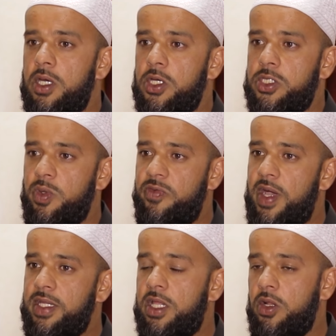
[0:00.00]
So we
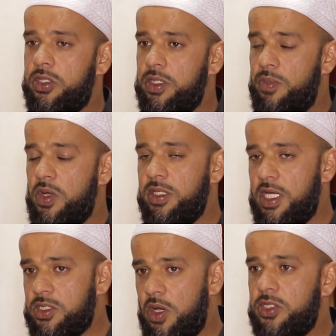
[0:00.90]
find that a lot of modern day
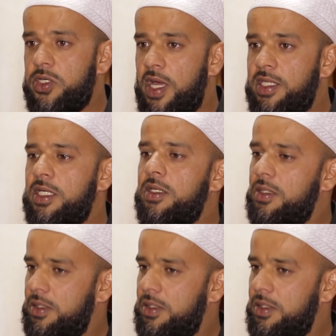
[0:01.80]
scholars are writing